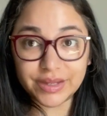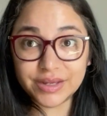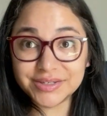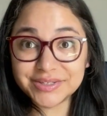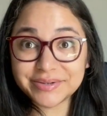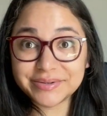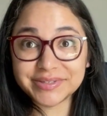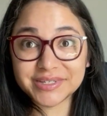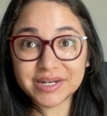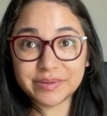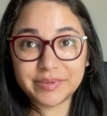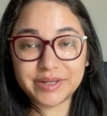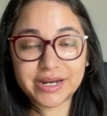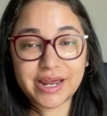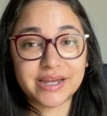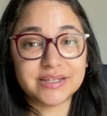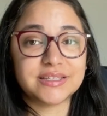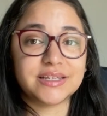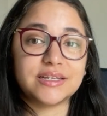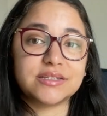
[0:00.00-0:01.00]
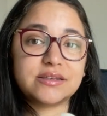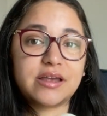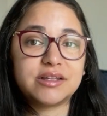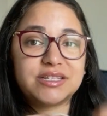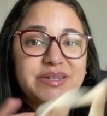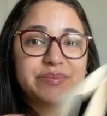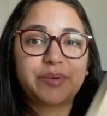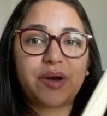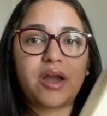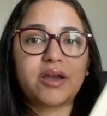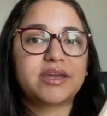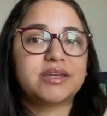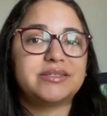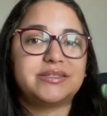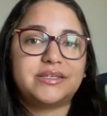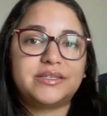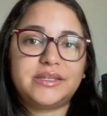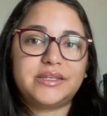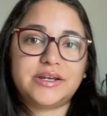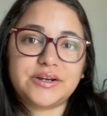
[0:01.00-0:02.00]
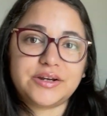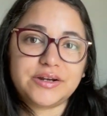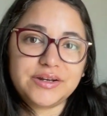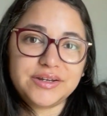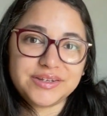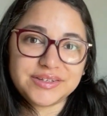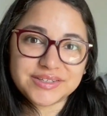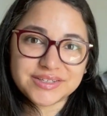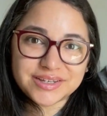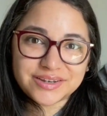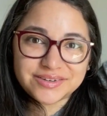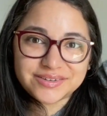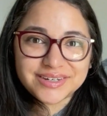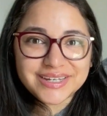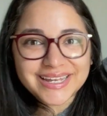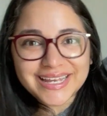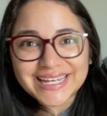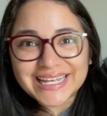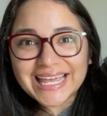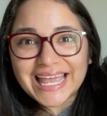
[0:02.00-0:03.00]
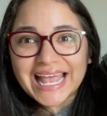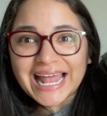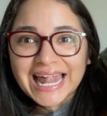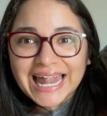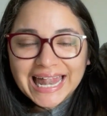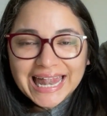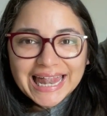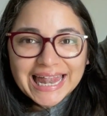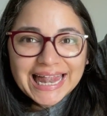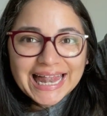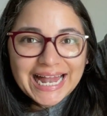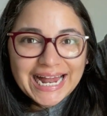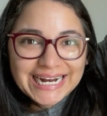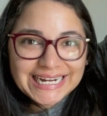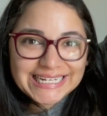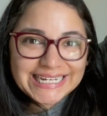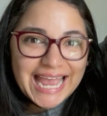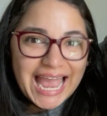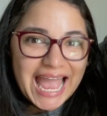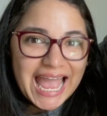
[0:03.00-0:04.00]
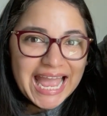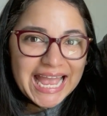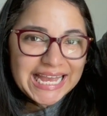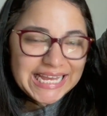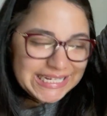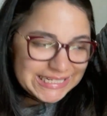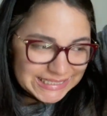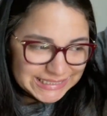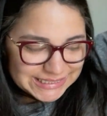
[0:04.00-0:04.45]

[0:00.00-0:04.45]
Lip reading: So it's gonna be nice. There's lots of pockets in there. So yay.